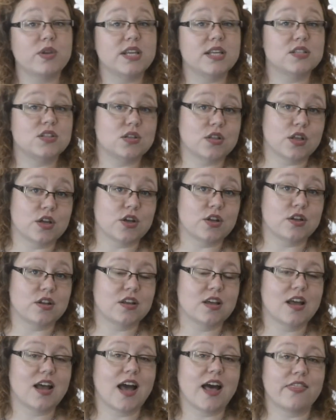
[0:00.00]
we need to learn
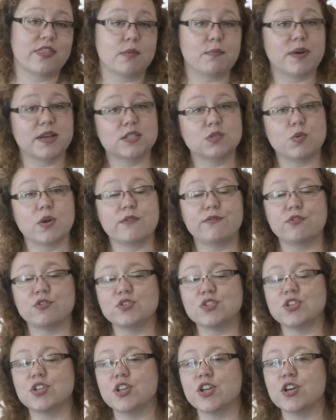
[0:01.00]
and the best way for
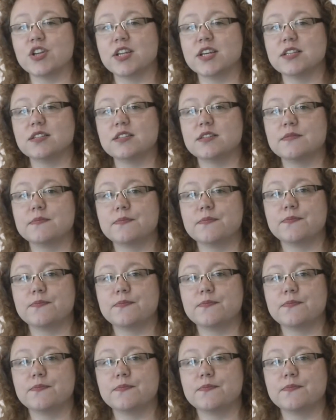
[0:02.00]
us to learn it?